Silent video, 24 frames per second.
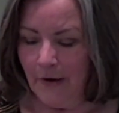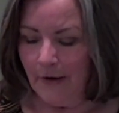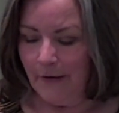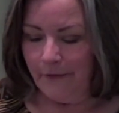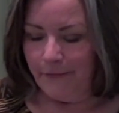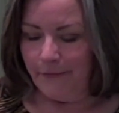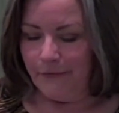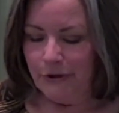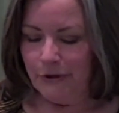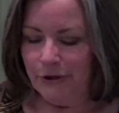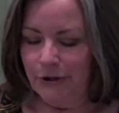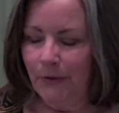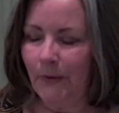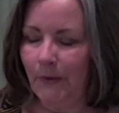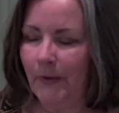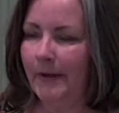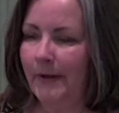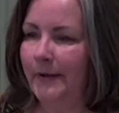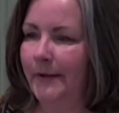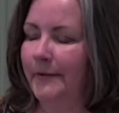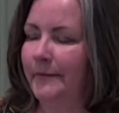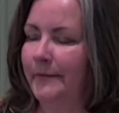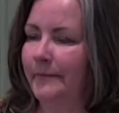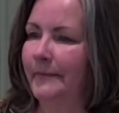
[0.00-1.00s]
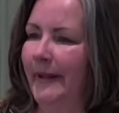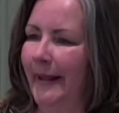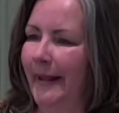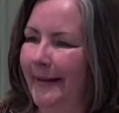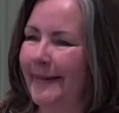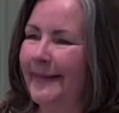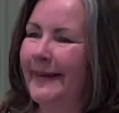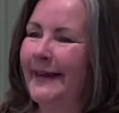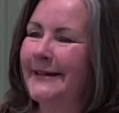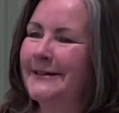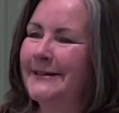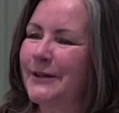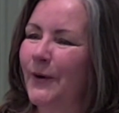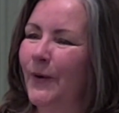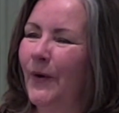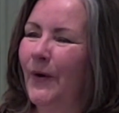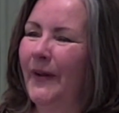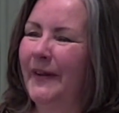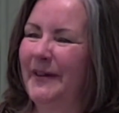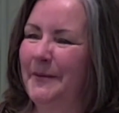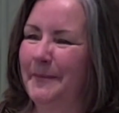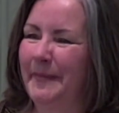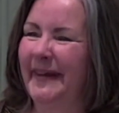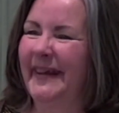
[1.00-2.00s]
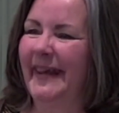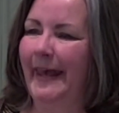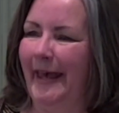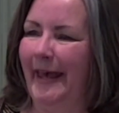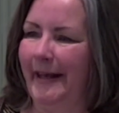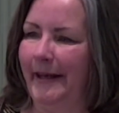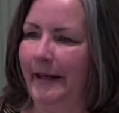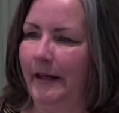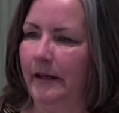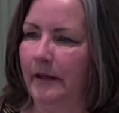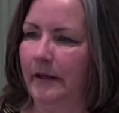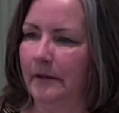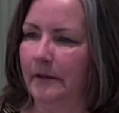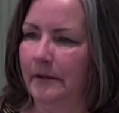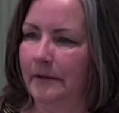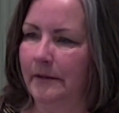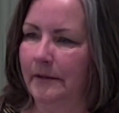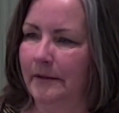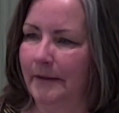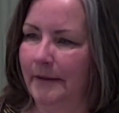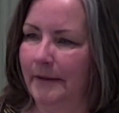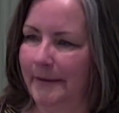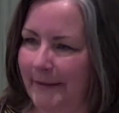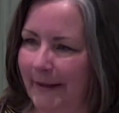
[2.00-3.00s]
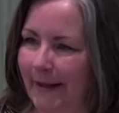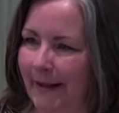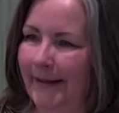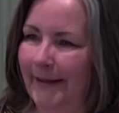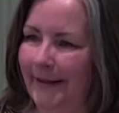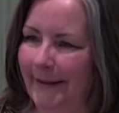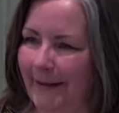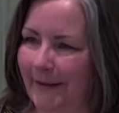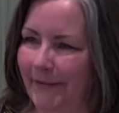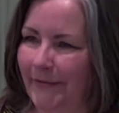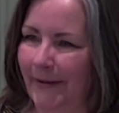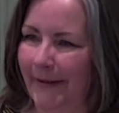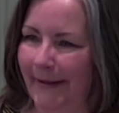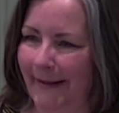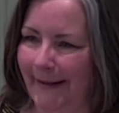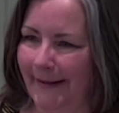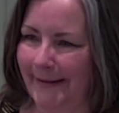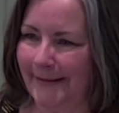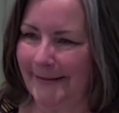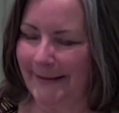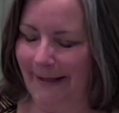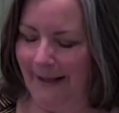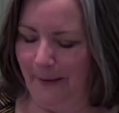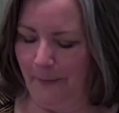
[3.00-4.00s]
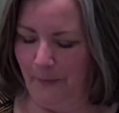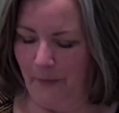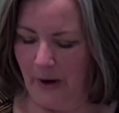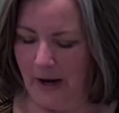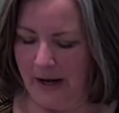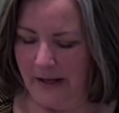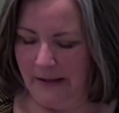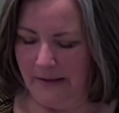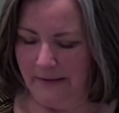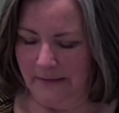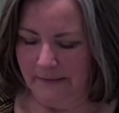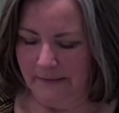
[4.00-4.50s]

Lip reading: For short, let's call him Kenny, because I can never get his name right.